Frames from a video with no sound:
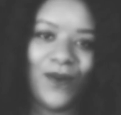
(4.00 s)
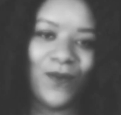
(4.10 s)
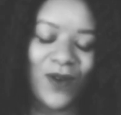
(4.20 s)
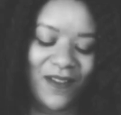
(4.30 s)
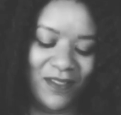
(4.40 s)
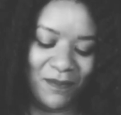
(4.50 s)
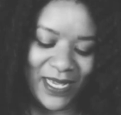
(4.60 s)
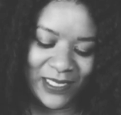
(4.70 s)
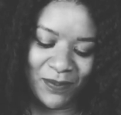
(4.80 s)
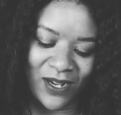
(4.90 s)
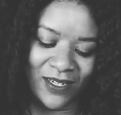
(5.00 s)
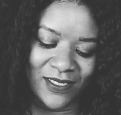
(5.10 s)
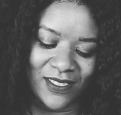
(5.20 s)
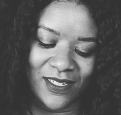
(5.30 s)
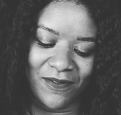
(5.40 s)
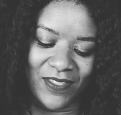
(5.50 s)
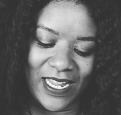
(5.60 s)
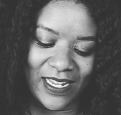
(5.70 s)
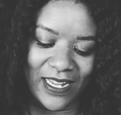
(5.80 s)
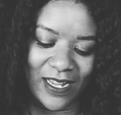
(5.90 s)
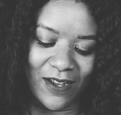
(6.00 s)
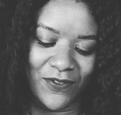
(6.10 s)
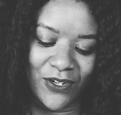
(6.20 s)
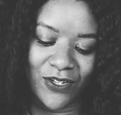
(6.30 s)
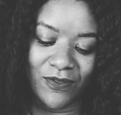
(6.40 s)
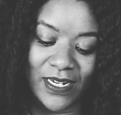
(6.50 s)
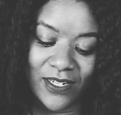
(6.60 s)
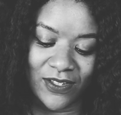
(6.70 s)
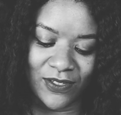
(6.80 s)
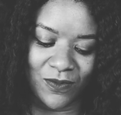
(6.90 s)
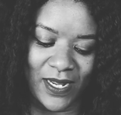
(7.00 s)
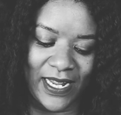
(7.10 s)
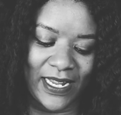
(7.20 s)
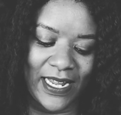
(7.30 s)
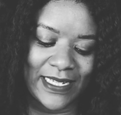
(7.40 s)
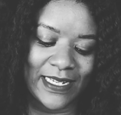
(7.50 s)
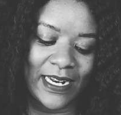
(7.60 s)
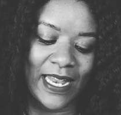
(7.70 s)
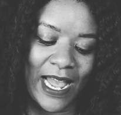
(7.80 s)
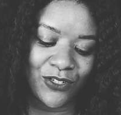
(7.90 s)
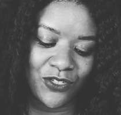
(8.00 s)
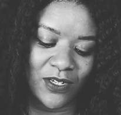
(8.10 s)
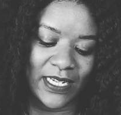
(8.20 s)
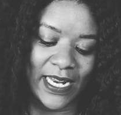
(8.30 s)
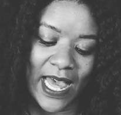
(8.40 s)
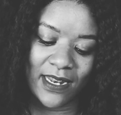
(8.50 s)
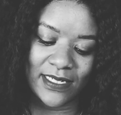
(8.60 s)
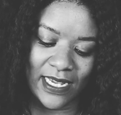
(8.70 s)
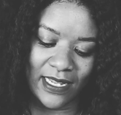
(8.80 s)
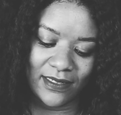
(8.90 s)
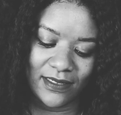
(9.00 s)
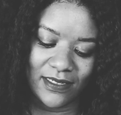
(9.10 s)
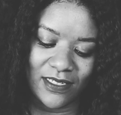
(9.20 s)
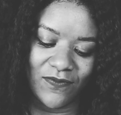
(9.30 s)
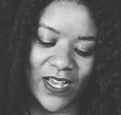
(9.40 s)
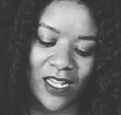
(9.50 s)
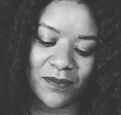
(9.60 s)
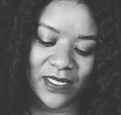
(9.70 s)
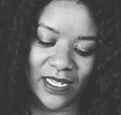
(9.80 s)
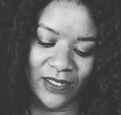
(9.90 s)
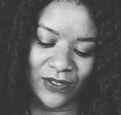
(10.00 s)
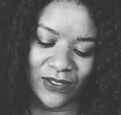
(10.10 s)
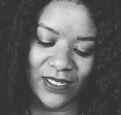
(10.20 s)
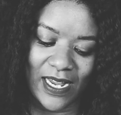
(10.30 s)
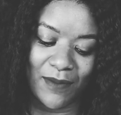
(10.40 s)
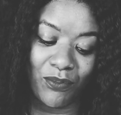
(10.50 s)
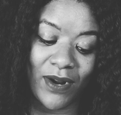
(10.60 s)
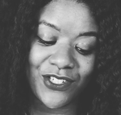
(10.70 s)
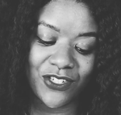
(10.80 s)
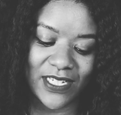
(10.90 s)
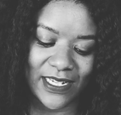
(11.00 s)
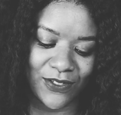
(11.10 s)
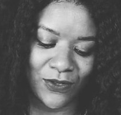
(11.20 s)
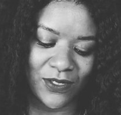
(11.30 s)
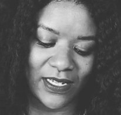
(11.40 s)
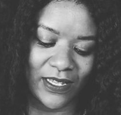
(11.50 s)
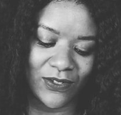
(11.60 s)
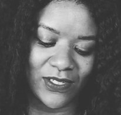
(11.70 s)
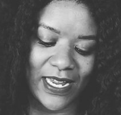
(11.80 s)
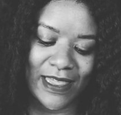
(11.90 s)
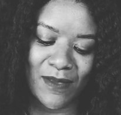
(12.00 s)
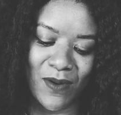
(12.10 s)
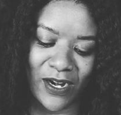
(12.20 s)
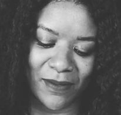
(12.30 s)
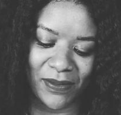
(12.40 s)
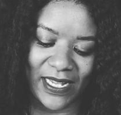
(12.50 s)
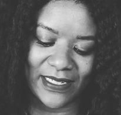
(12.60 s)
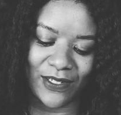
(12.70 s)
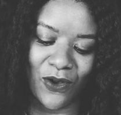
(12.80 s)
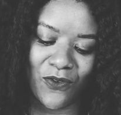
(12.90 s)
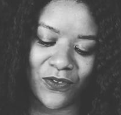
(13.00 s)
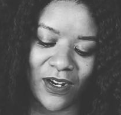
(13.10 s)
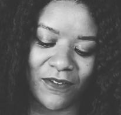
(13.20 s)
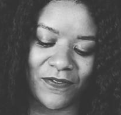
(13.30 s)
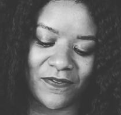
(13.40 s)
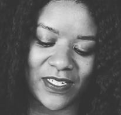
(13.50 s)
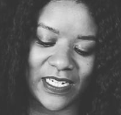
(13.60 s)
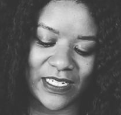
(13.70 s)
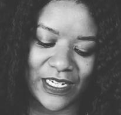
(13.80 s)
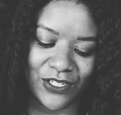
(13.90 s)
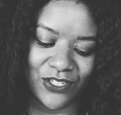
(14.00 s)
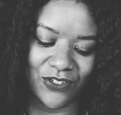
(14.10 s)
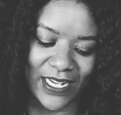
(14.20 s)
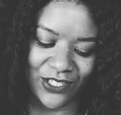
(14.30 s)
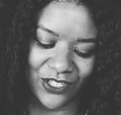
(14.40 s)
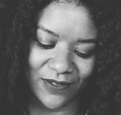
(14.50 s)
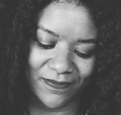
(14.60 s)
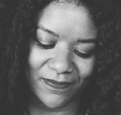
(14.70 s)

One of the best parts of thinking of your career this way is it allows you to get out of debt, develop skills, and pressure test those skills in the marketplace over a 15-year stretch.